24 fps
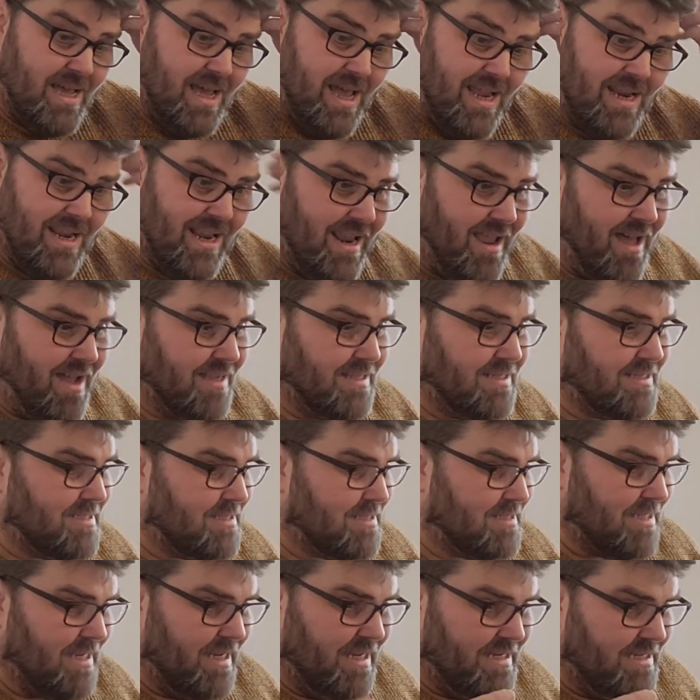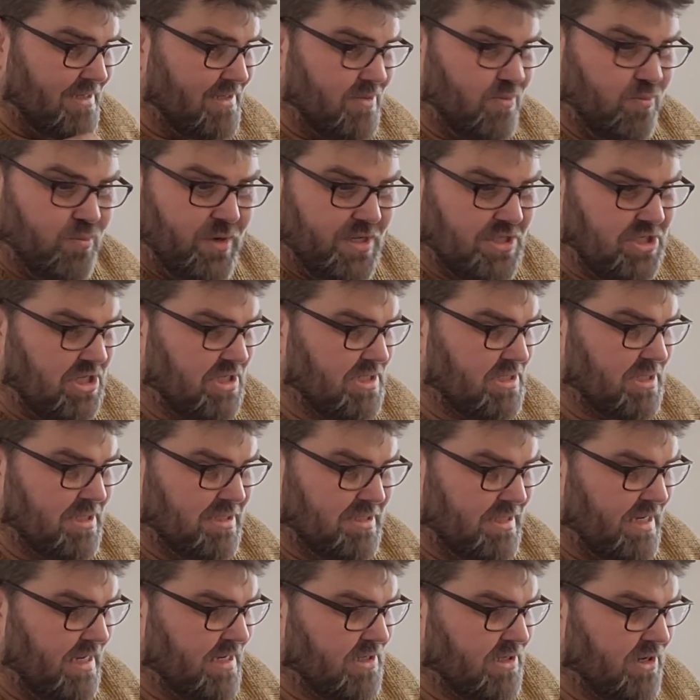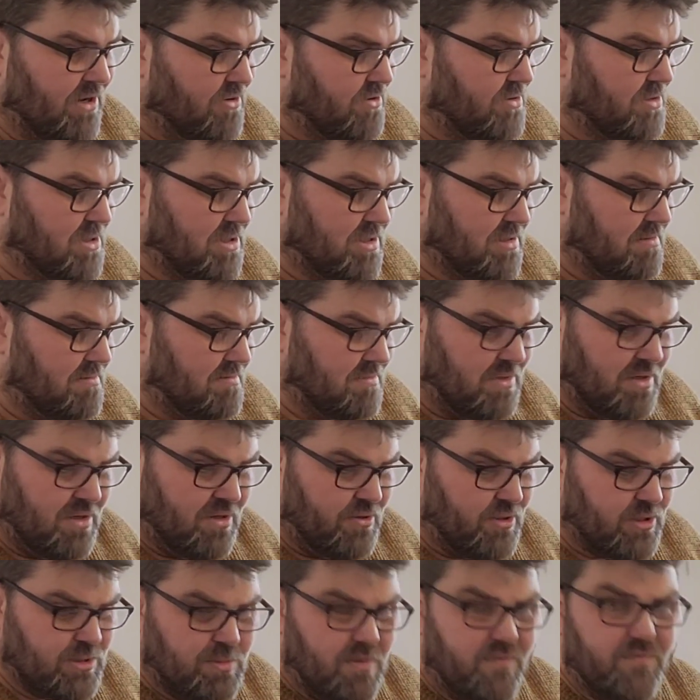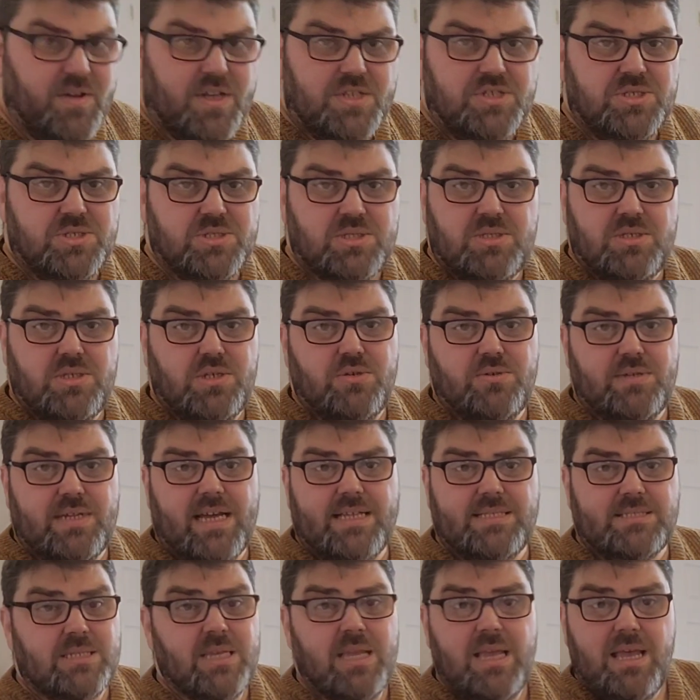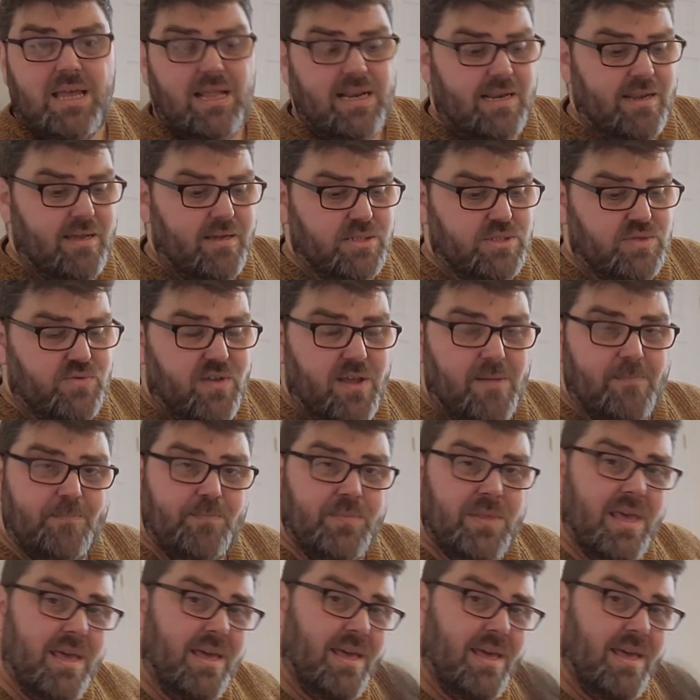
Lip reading: and lights and widgets and ding-dongs and who's my fudges and doodads. Loads of it.